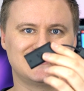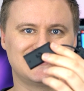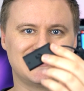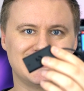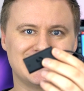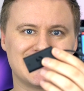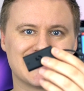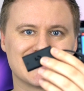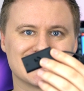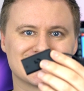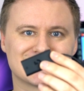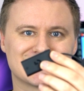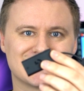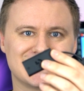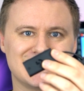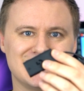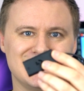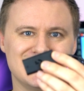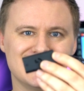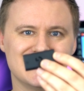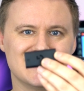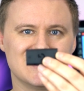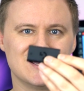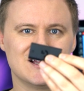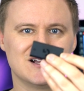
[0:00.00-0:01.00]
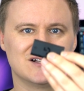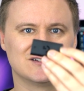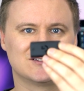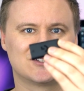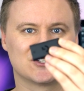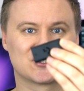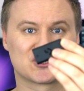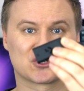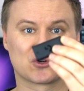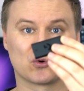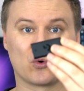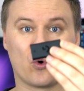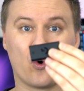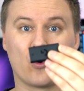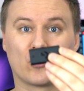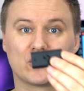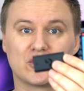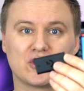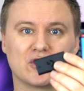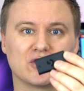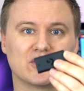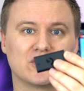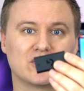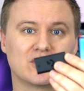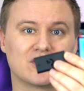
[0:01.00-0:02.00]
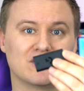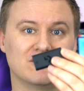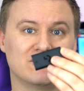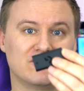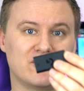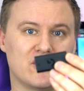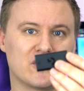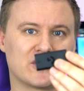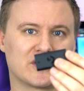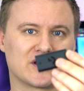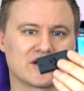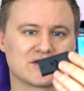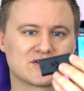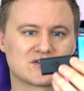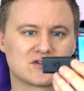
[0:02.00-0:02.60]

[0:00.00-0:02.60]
DAC, digital audio converter.